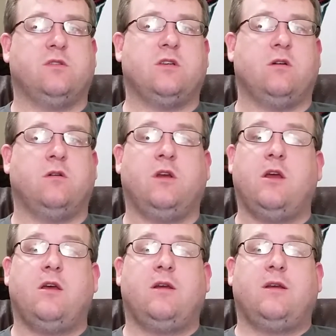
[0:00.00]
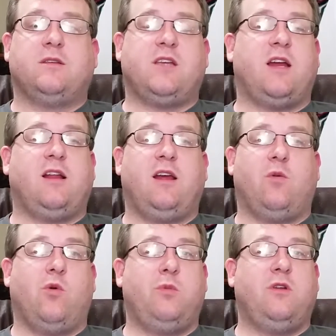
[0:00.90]
So sadly, I
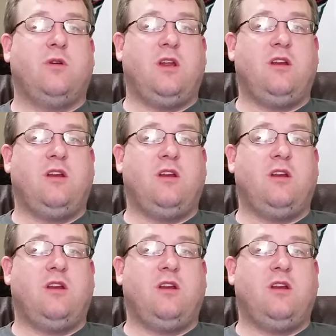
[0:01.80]
won't be doing